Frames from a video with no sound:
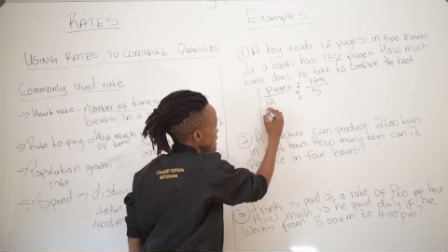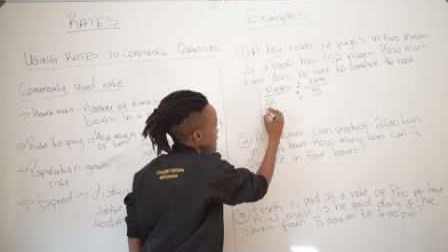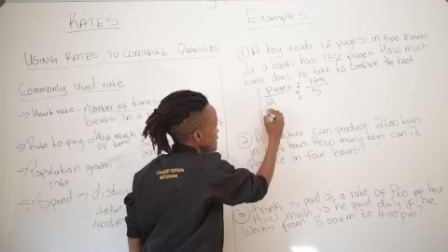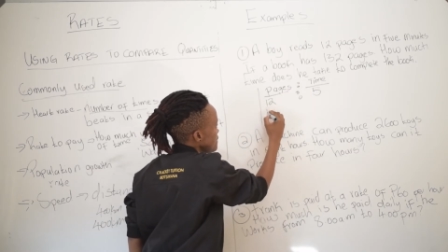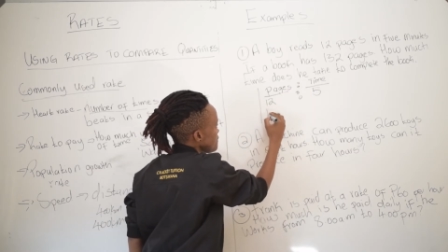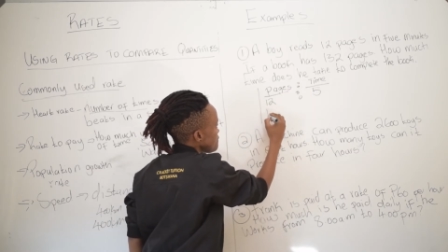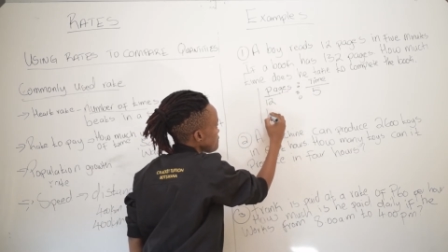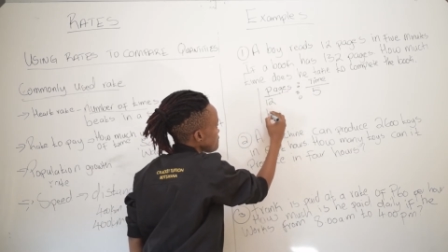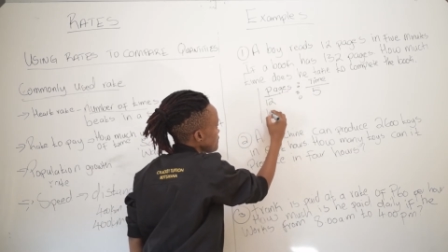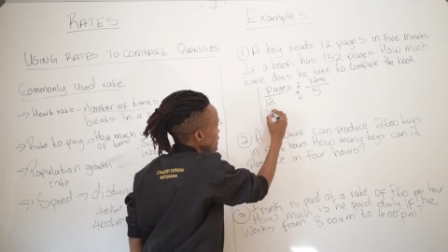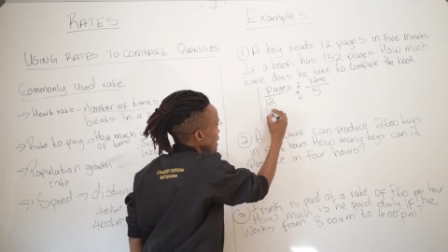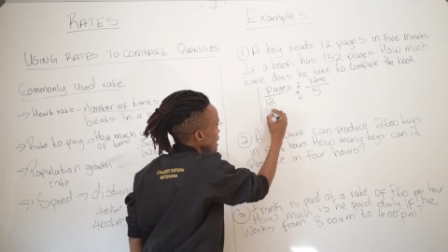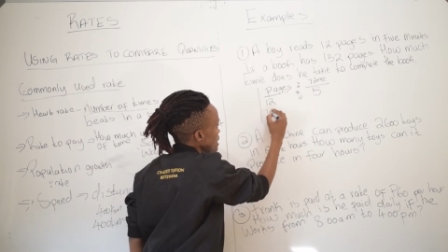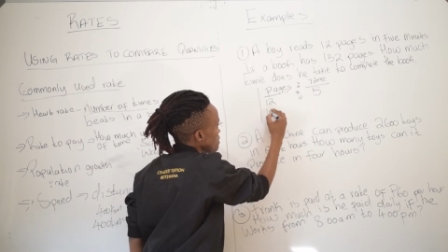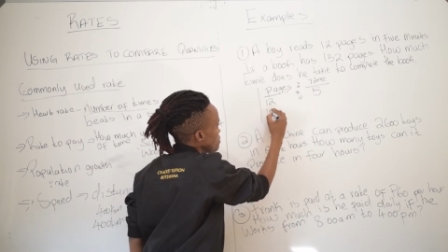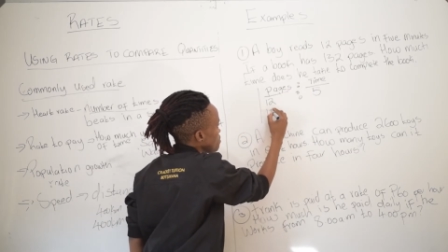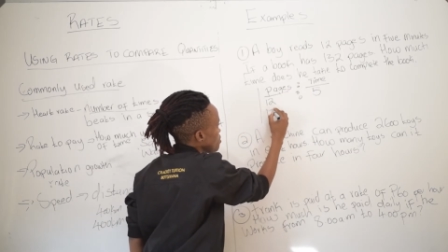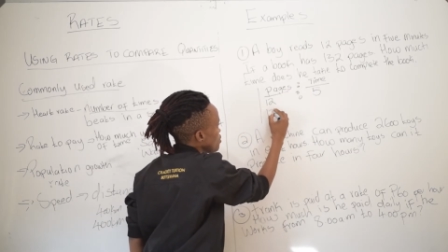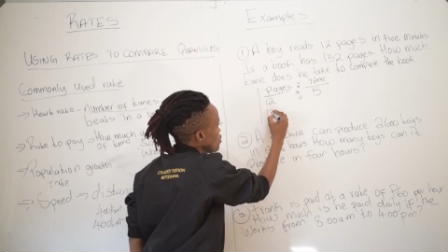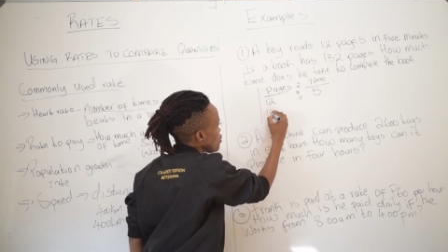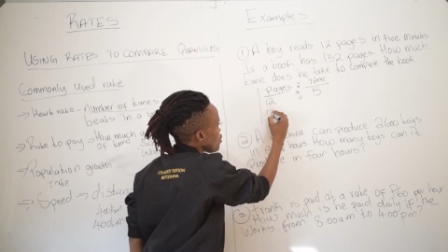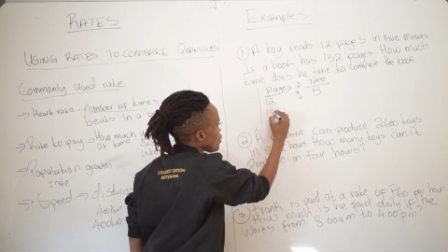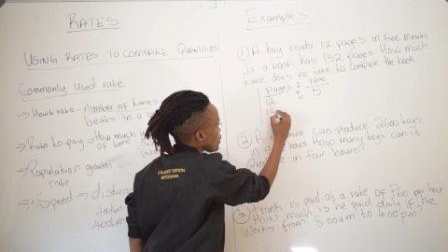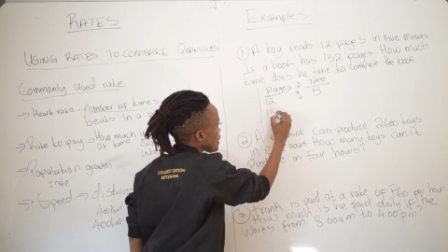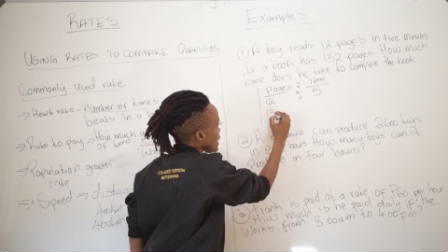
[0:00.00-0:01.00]
if a
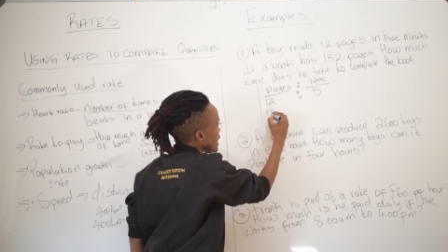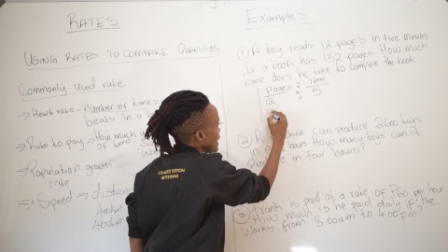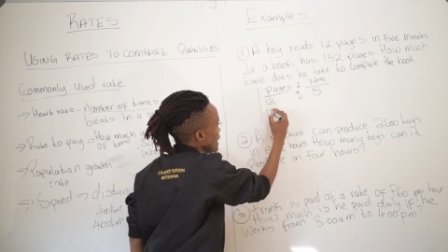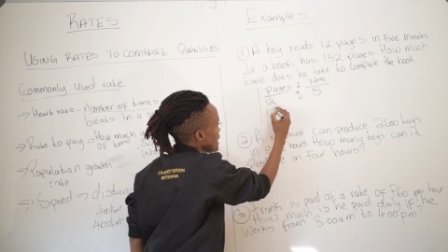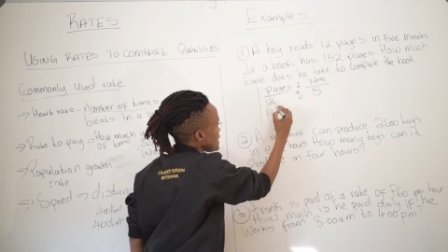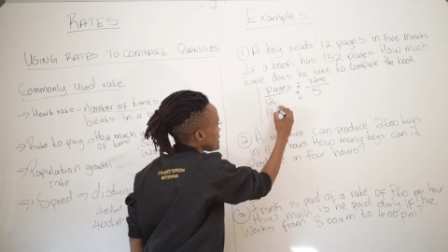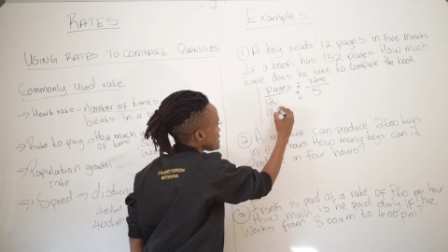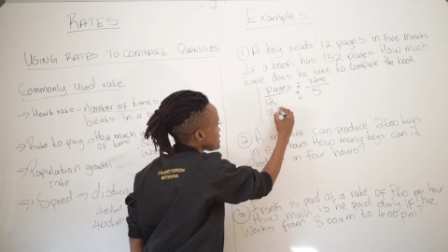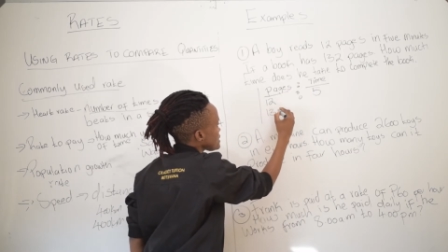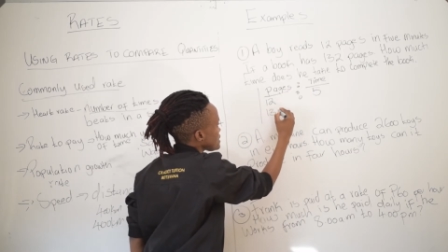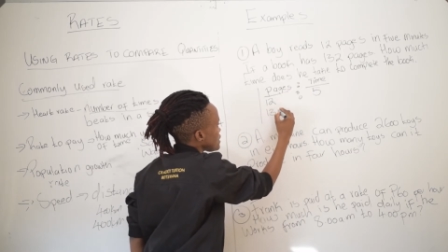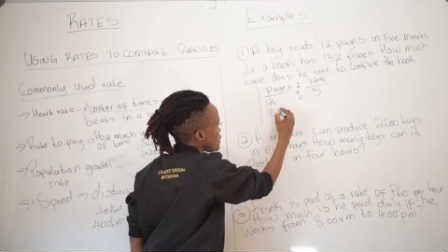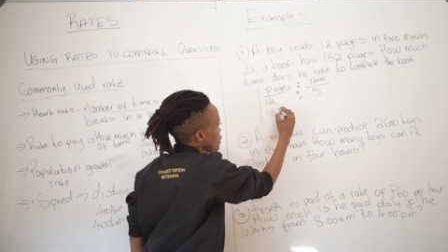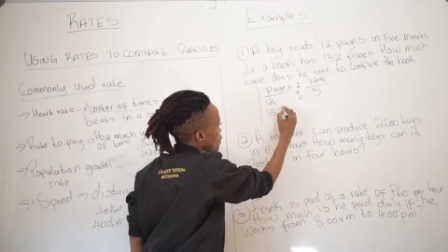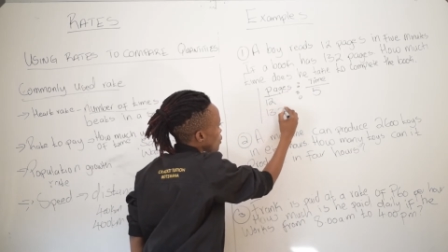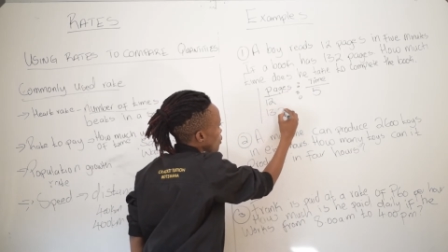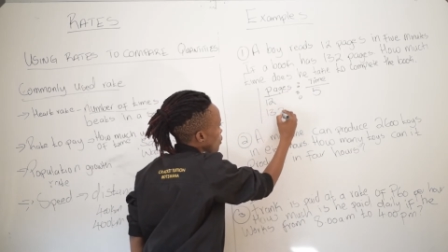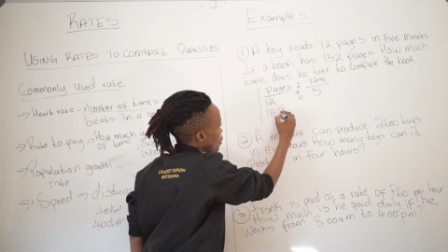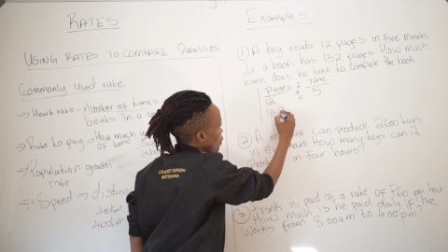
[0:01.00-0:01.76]
book has